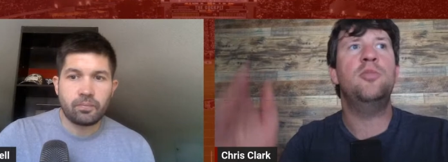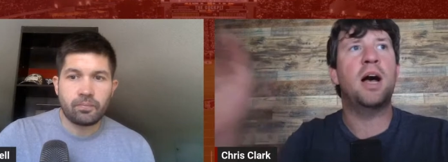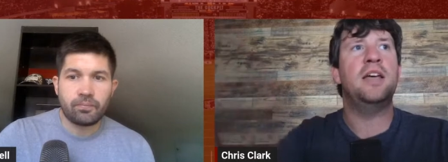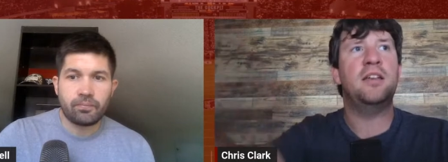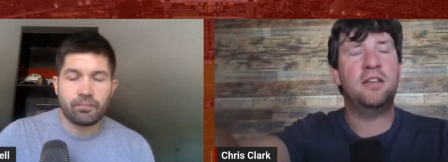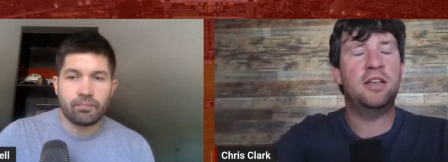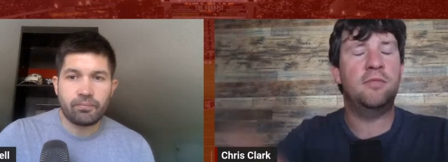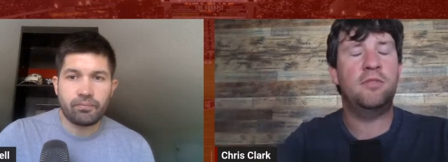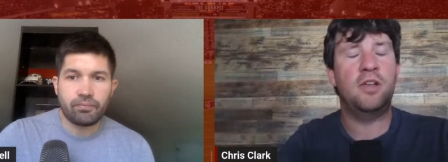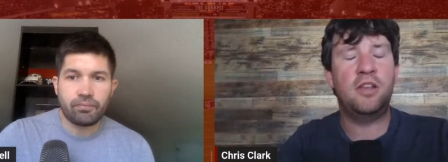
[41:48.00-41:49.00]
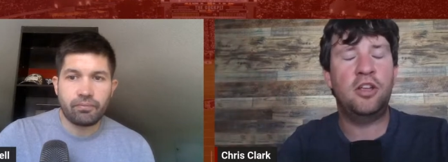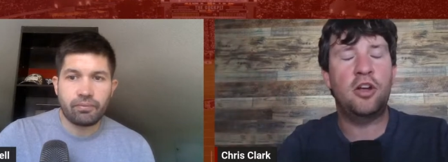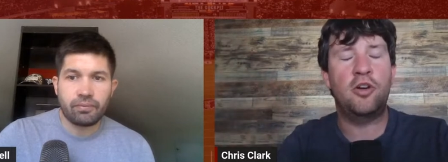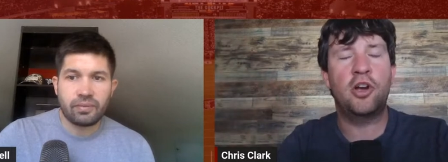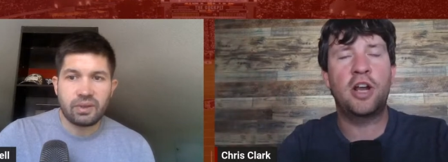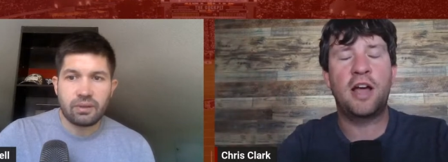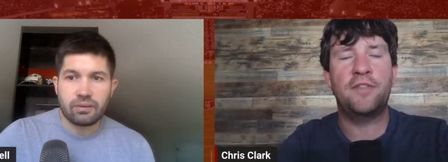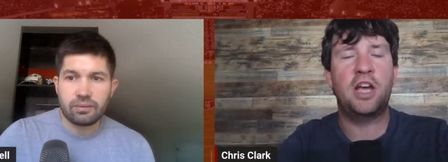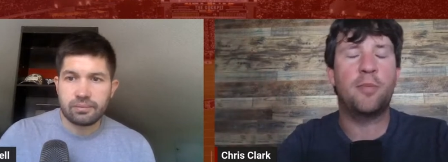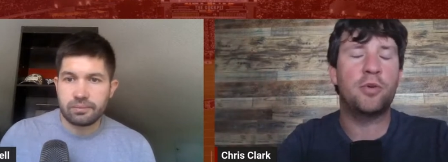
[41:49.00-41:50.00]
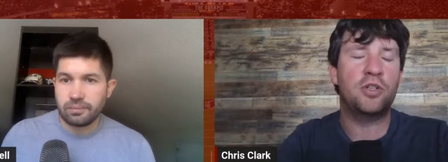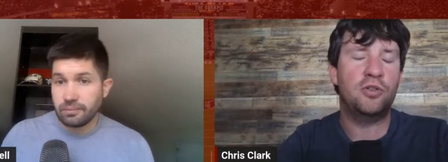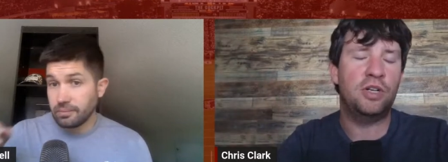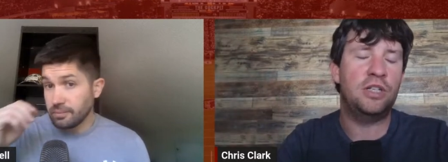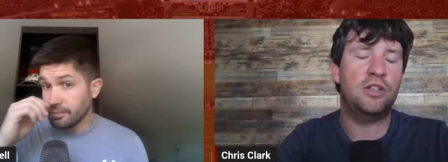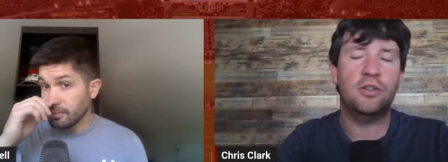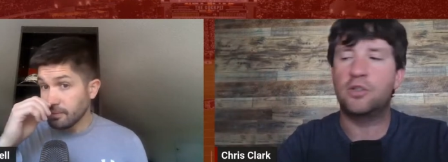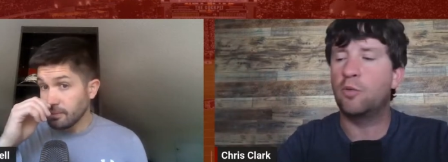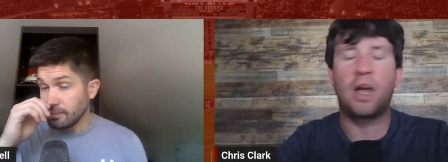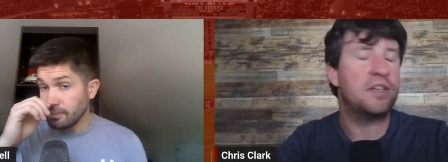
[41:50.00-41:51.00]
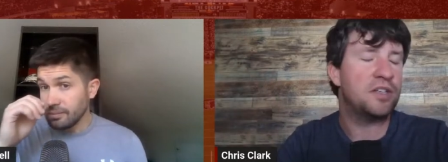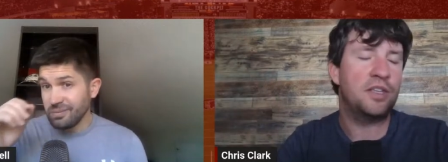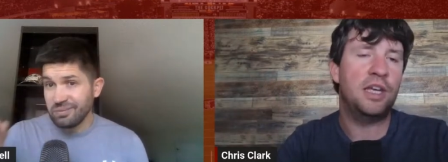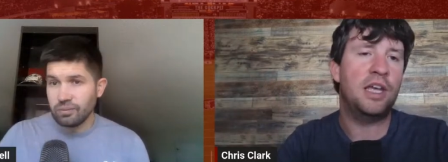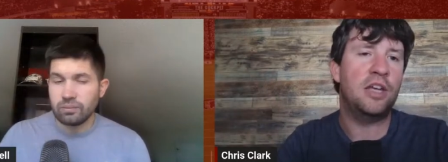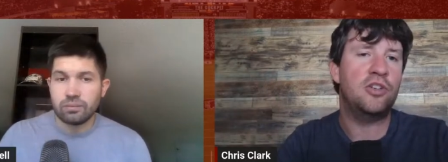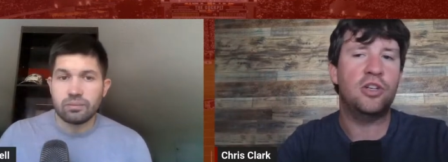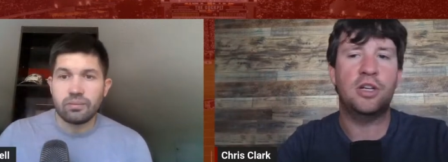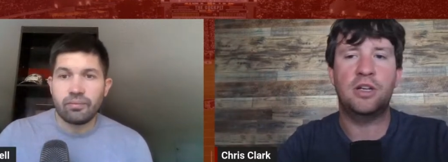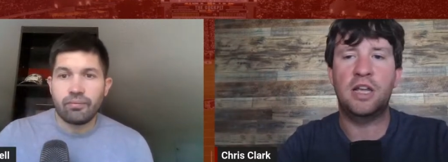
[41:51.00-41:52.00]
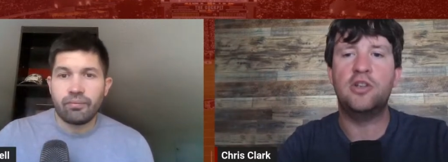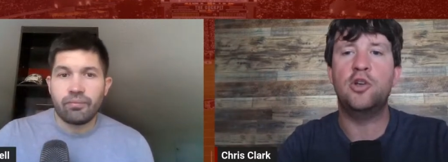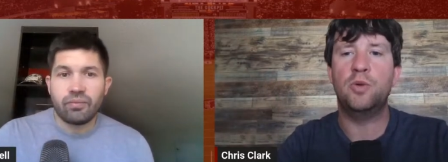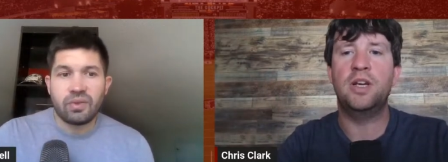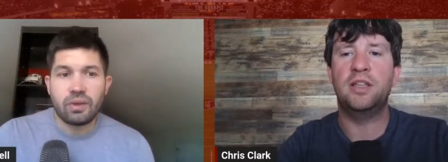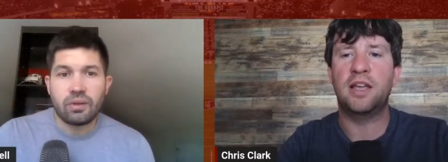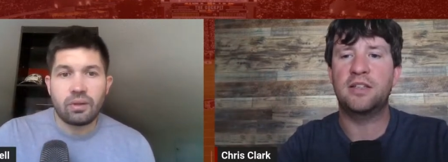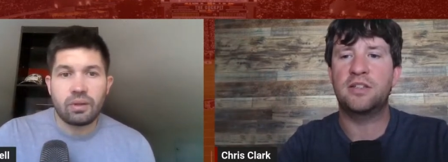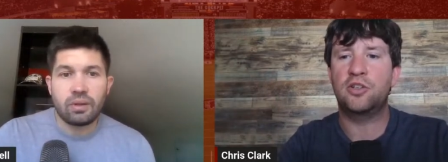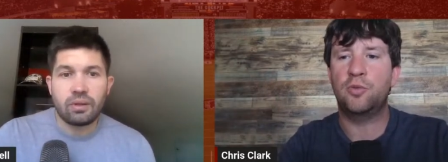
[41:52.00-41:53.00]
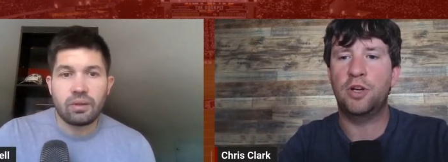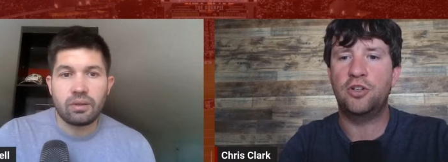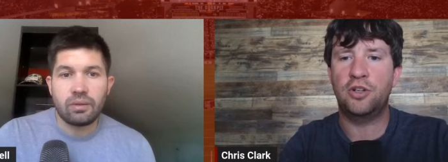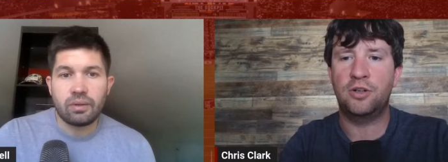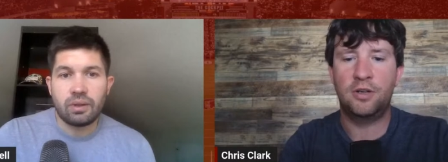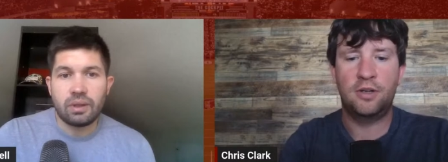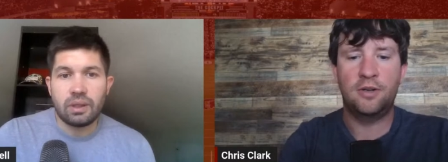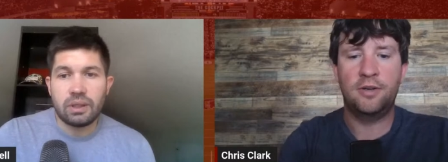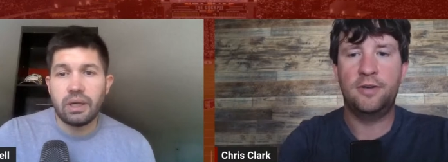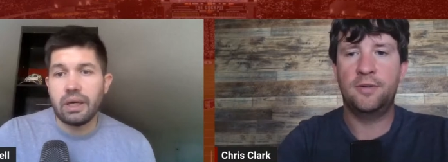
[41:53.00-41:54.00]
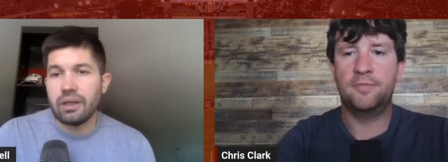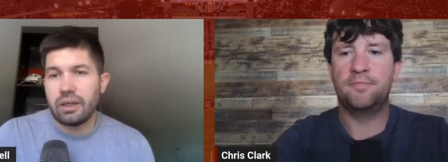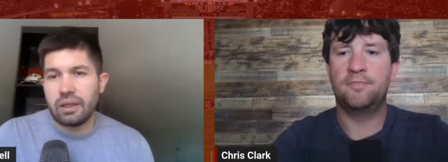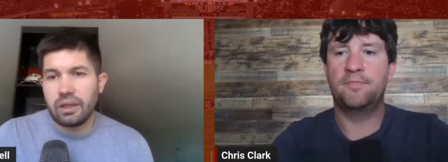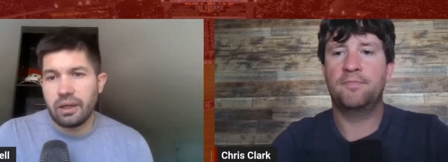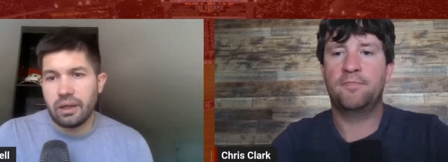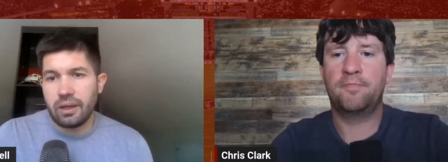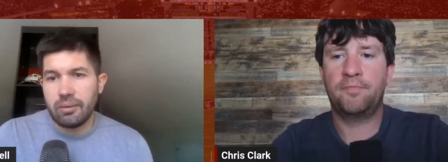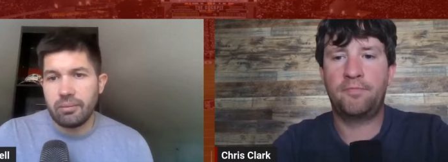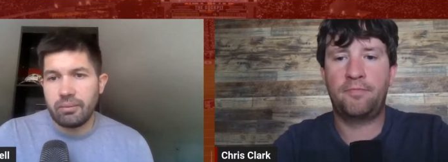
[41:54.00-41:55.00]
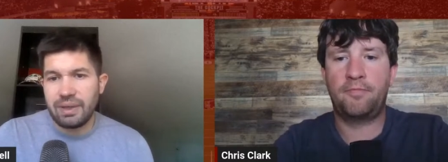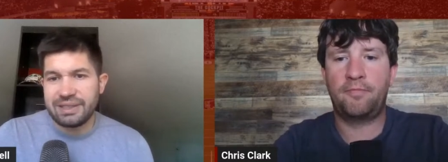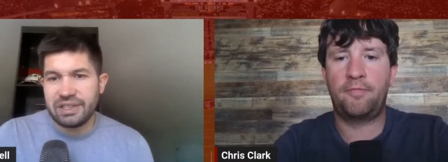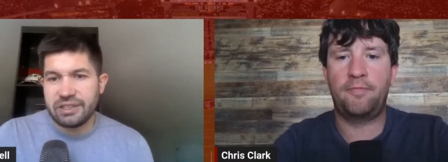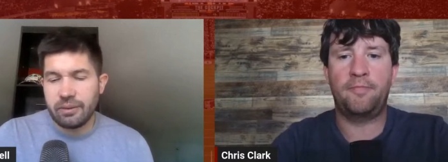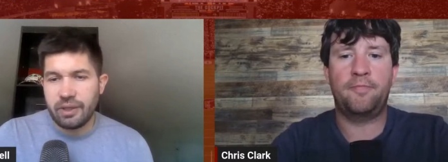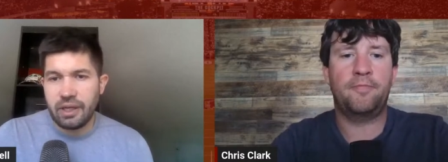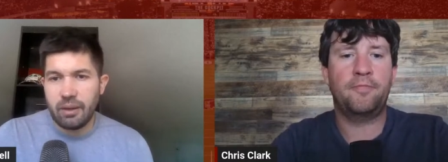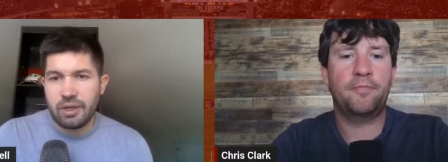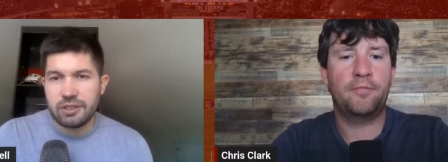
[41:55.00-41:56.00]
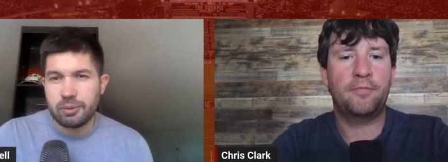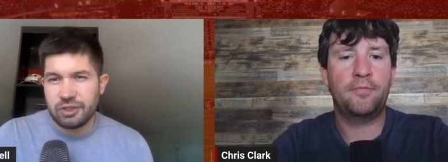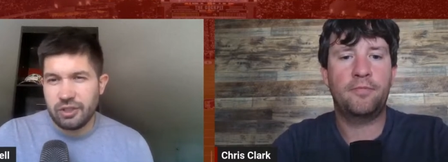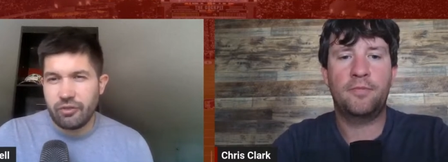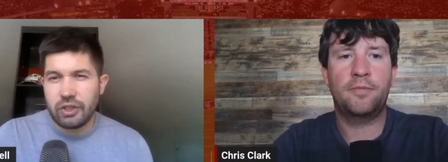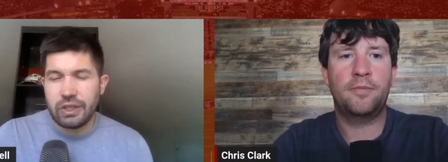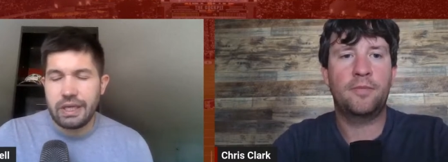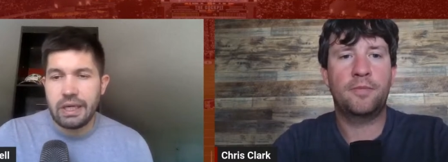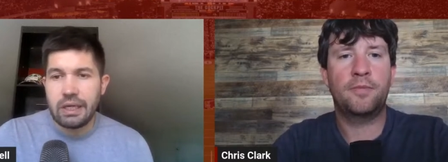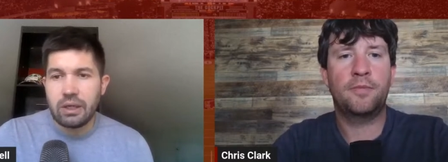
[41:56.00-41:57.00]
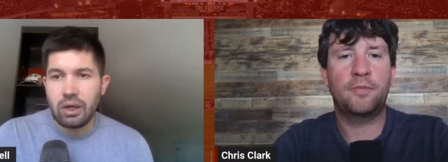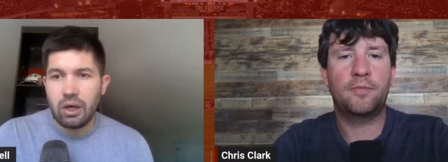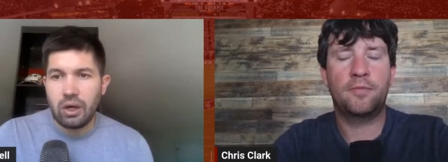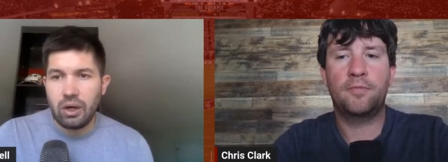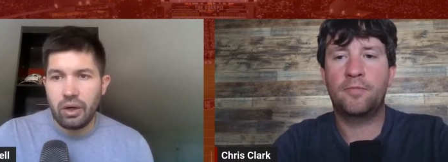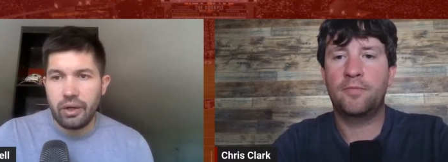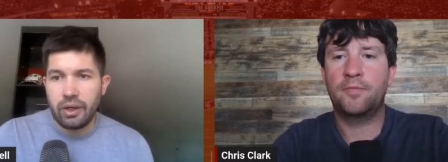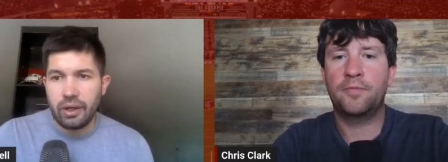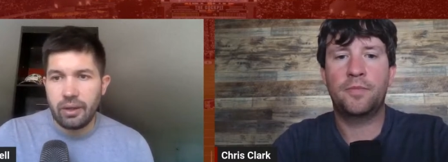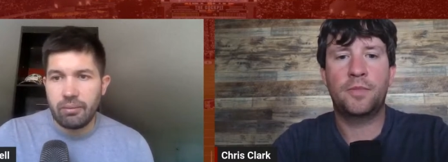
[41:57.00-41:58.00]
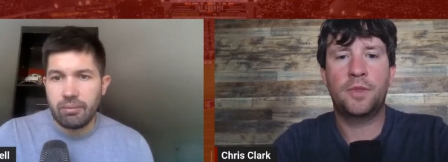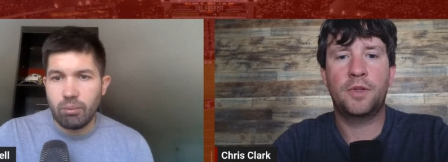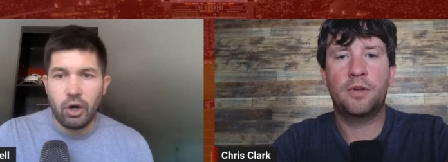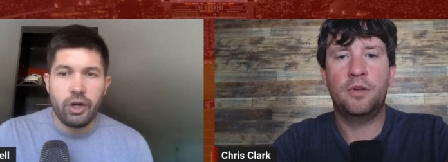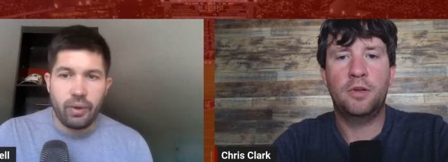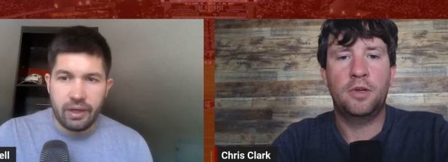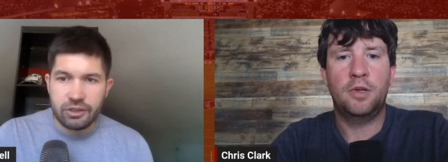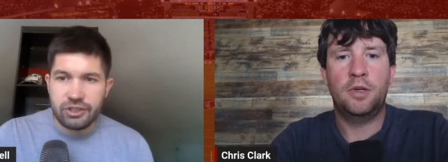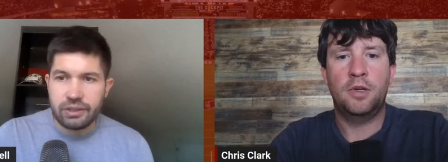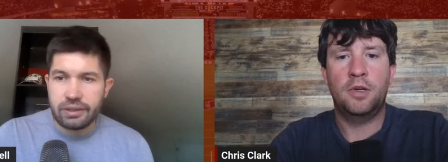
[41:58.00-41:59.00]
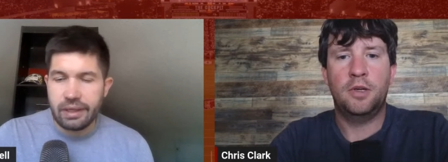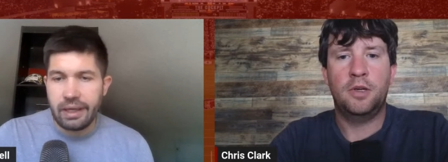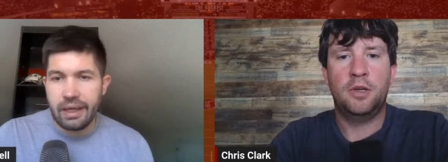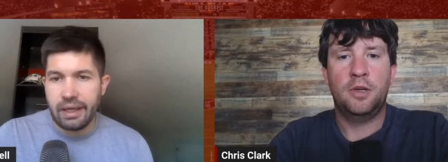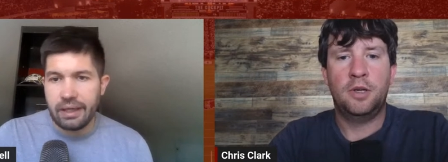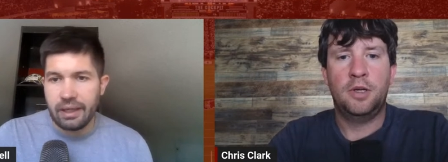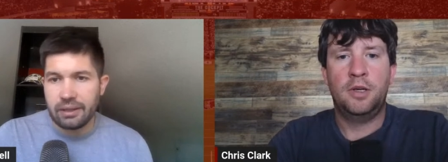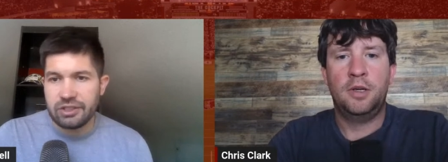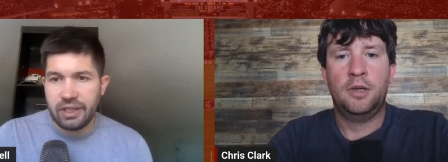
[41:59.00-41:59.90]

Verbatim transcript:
Speaker 1: might can you know you're going to have the opportunity to to rise to the occasion and, and do it in that situation.
Speaker 2: Yeah, and um, I see some of the comments specifically on uh, Mario Anderson and uh,